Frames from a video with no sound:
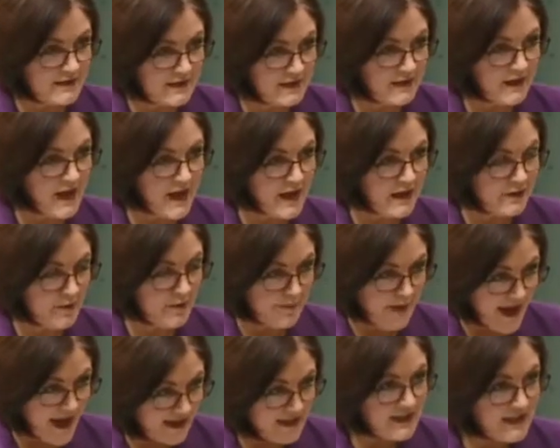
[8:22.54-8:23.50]
Gillard
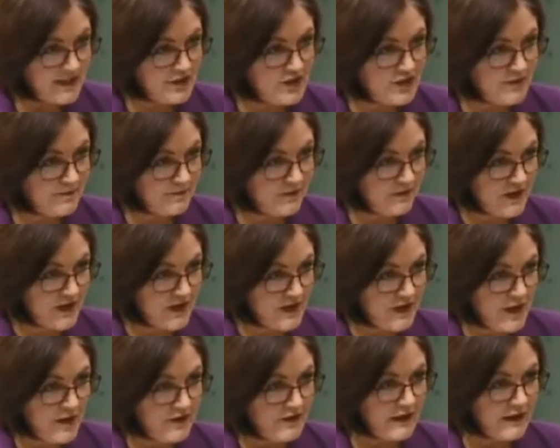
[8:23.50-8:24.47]
panicked,
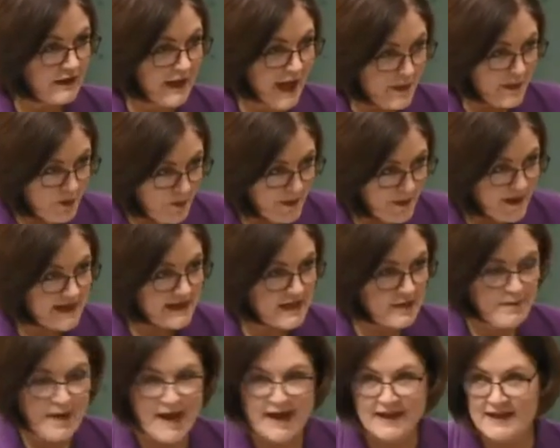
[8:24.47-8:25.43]
the Labor Party
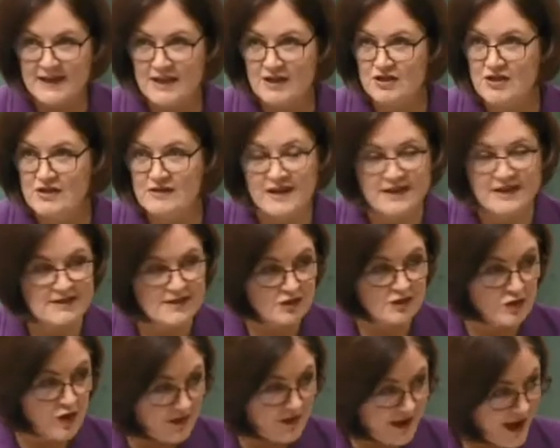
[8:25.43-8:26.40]
panicked, they did
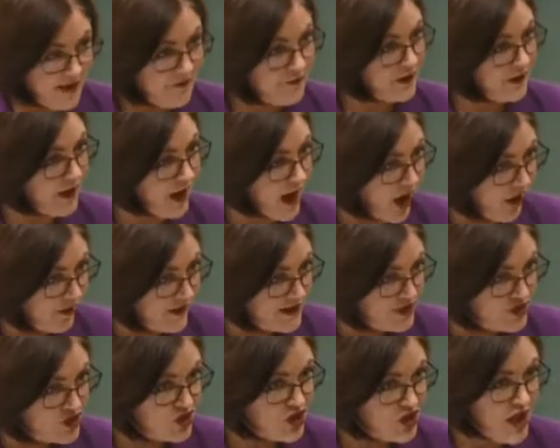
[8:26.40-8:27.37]
not have the
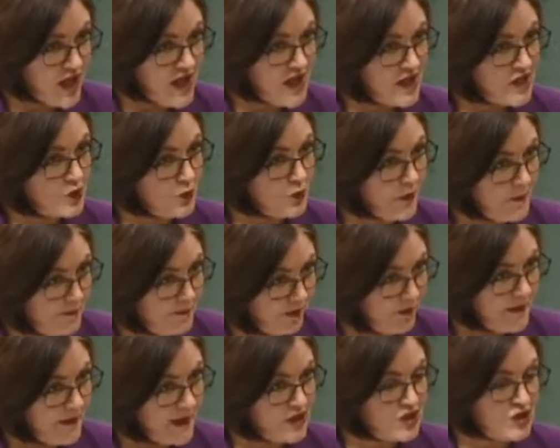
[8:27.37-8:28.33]
courage to
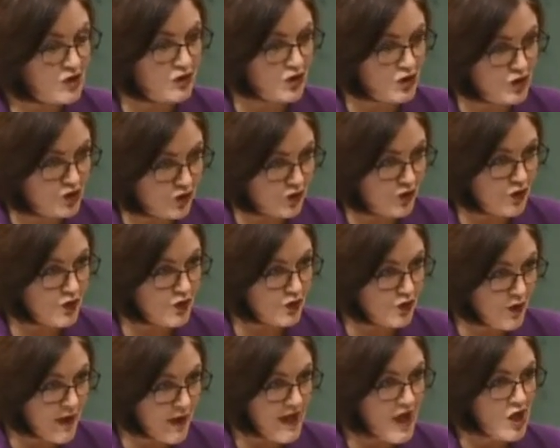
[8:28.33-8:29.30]
implement the
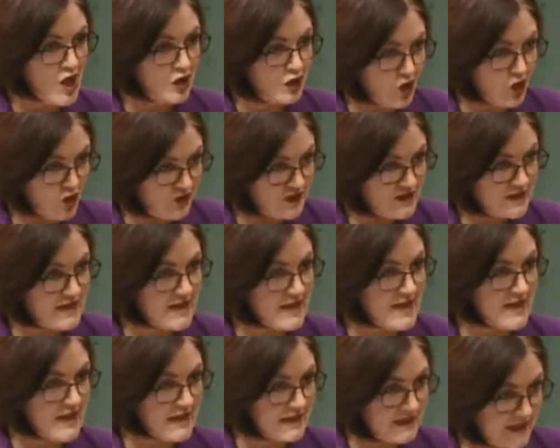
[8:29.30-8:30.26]
true
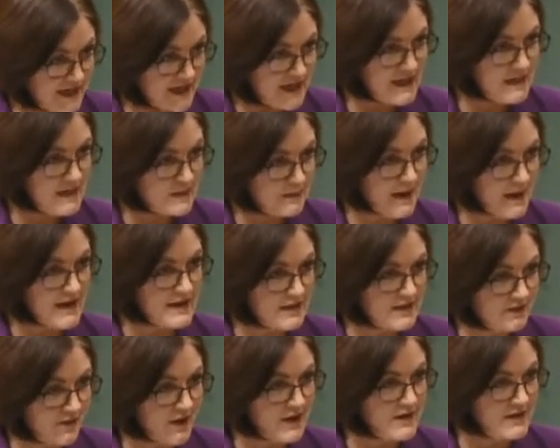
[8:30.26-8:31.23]
Gonski
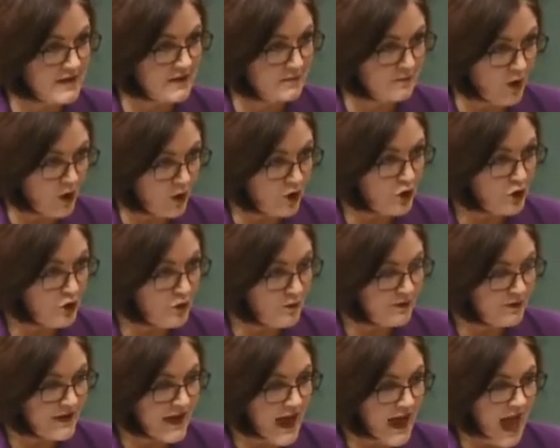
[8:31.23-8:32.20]
needs-based funding model,
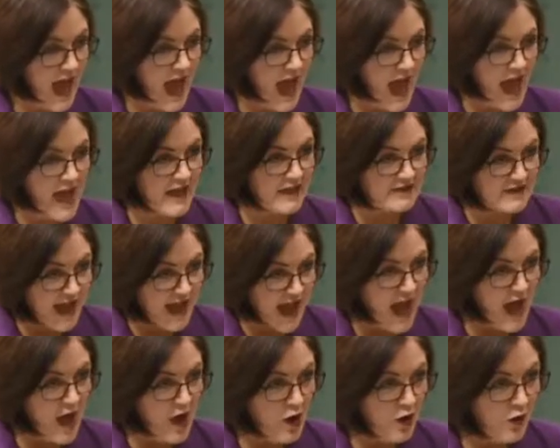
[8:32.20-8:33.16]
and
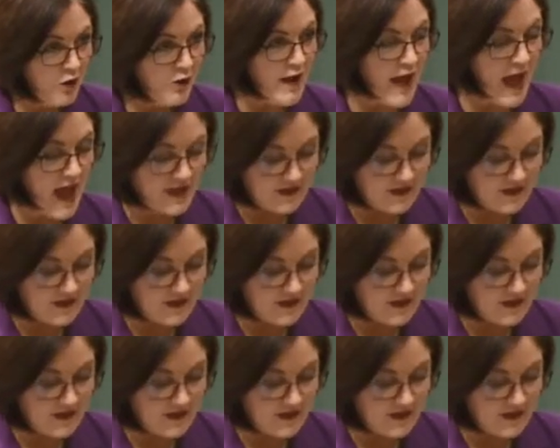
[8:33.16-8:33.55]
now